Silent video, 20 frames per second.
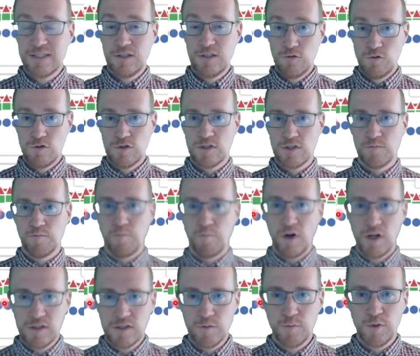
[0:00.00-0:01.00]
use
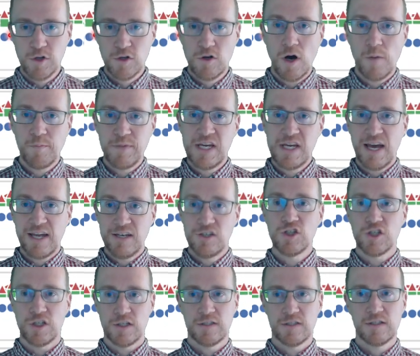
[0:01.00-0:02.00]
multiple copy
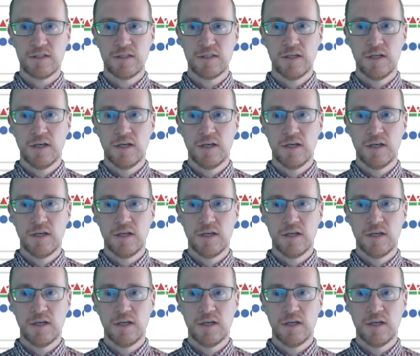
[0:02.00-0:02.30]
engines.